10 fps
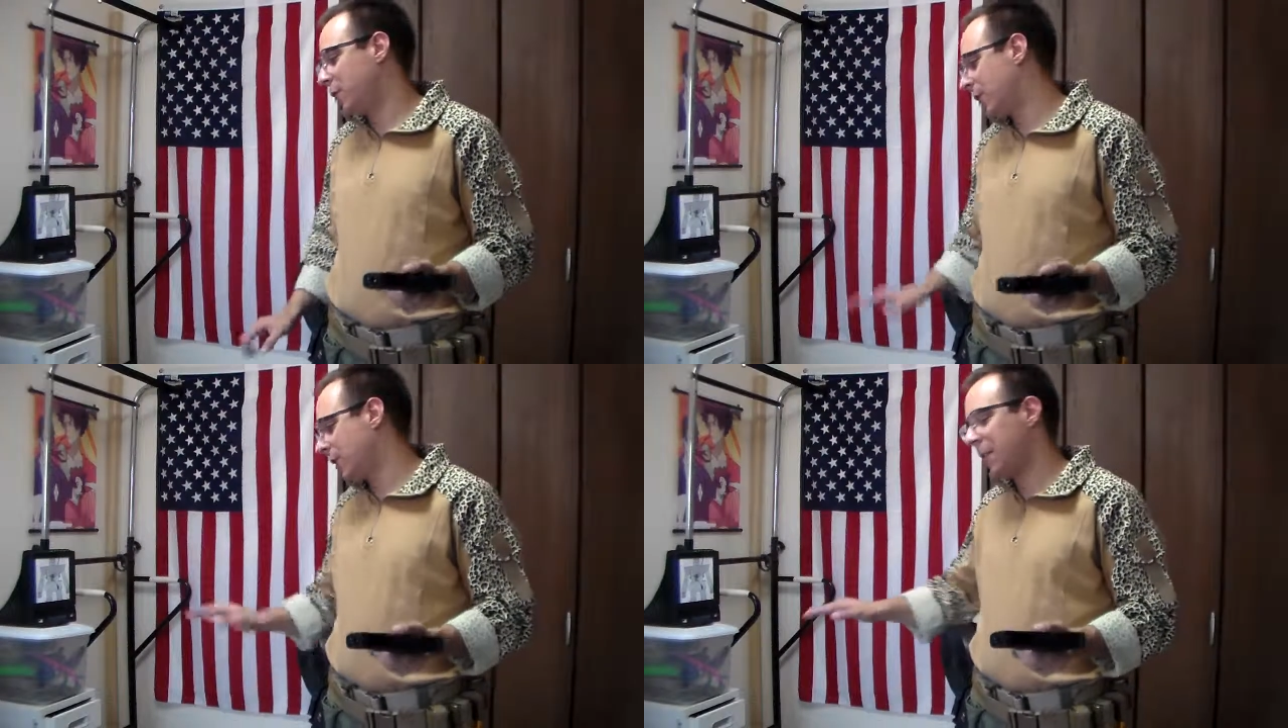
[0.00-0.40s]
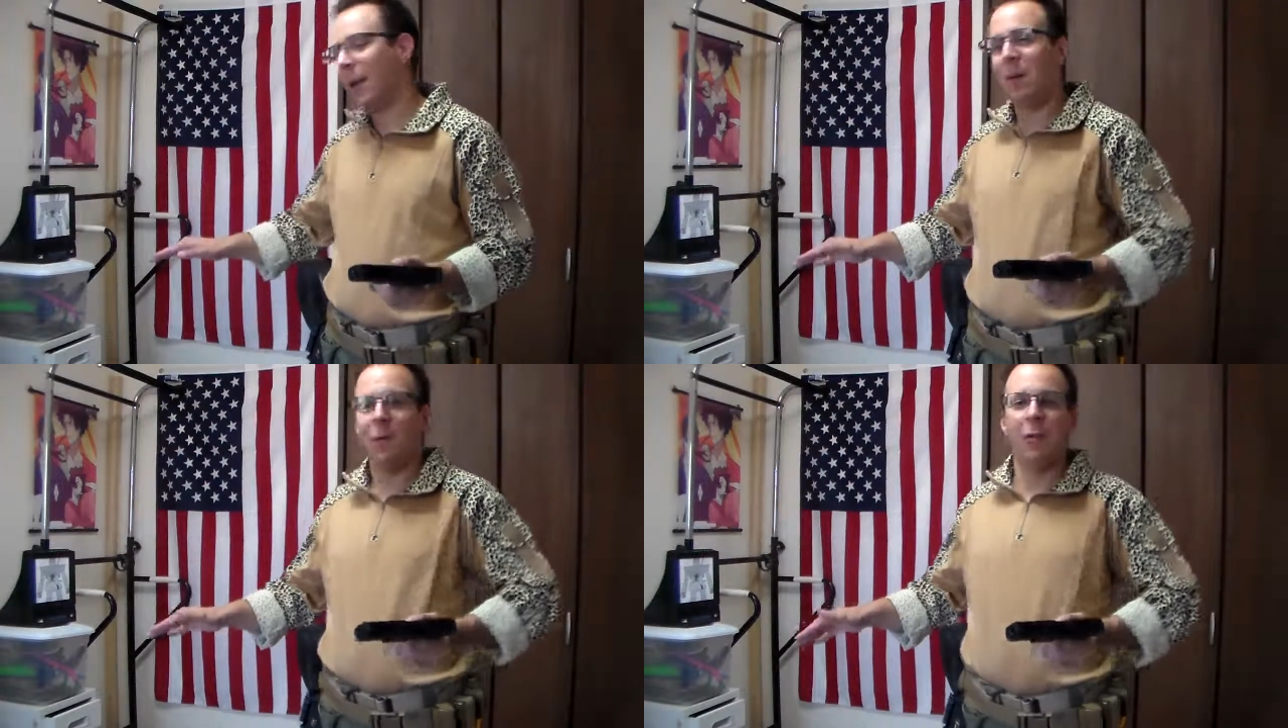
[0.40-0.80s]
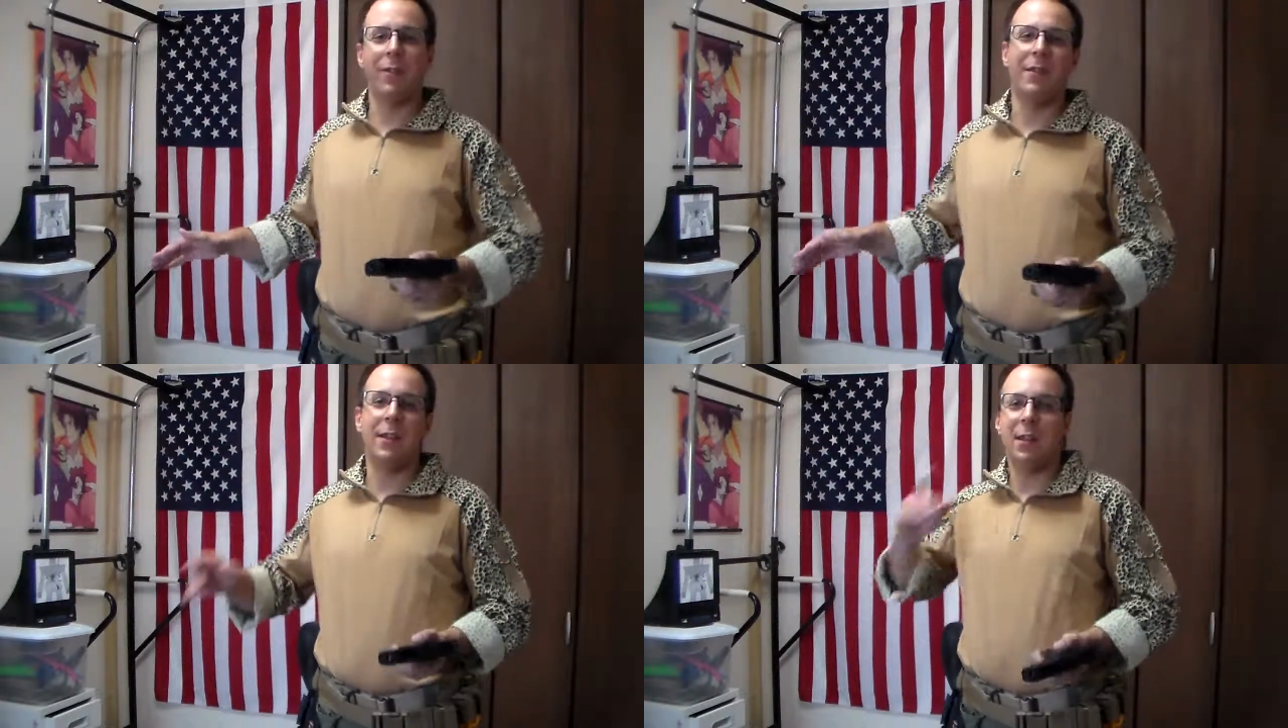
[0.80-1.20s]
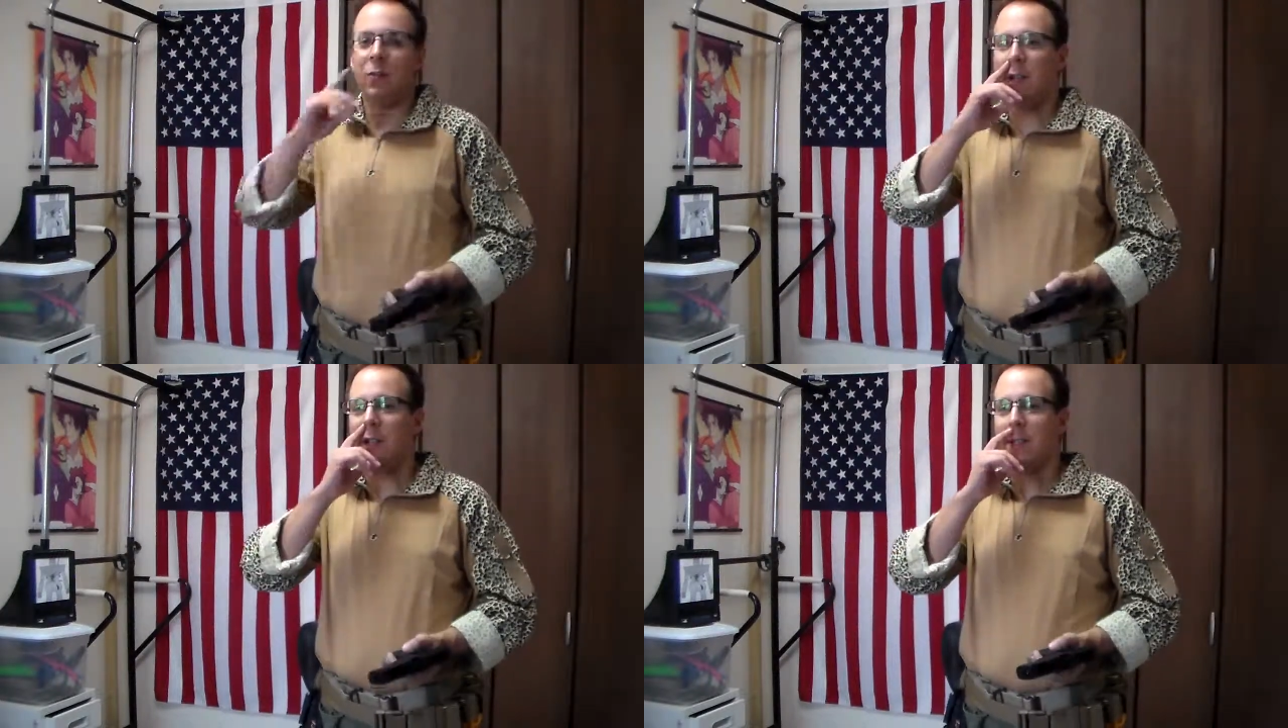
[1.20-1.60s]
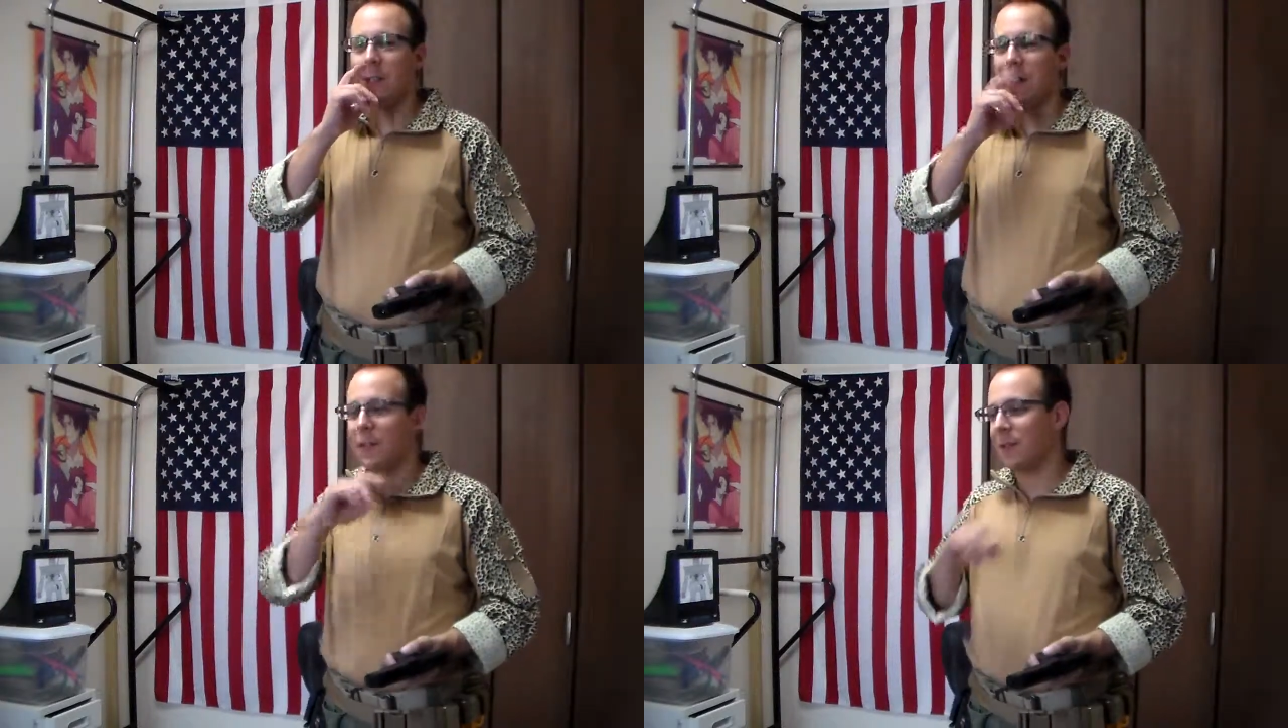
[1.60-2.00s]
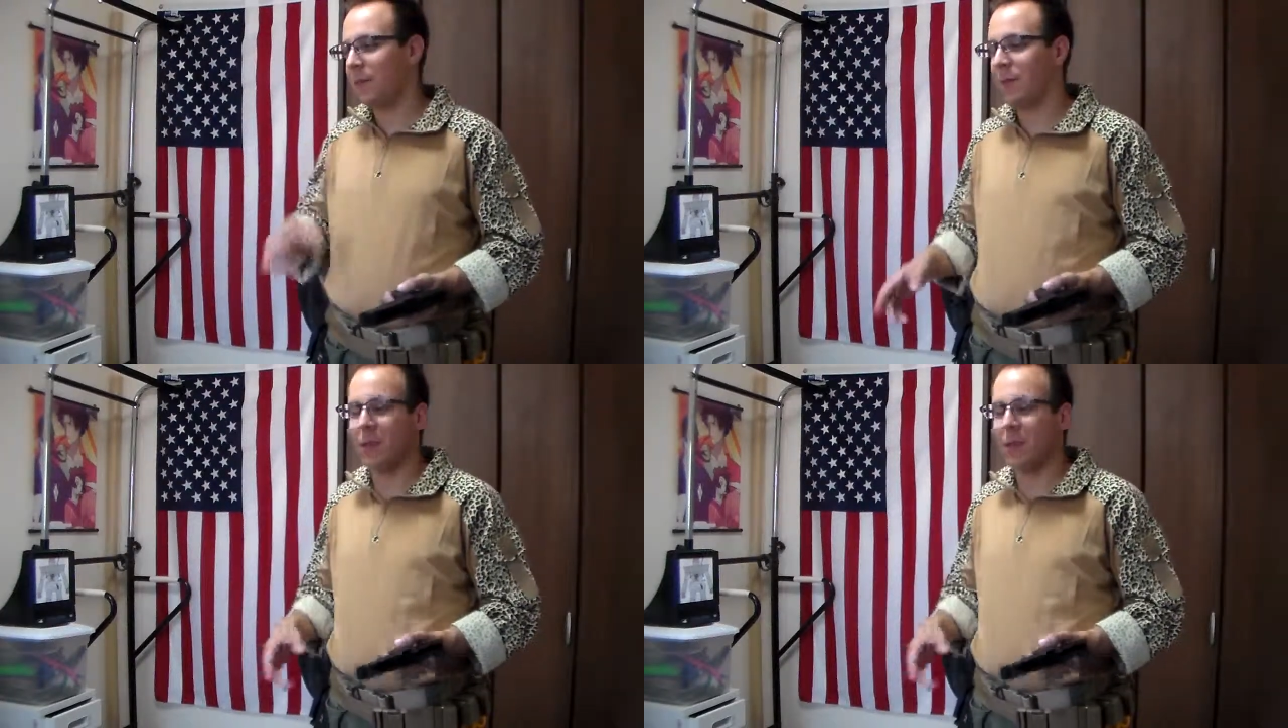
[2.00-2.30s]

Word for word: which is 10 more than the 26,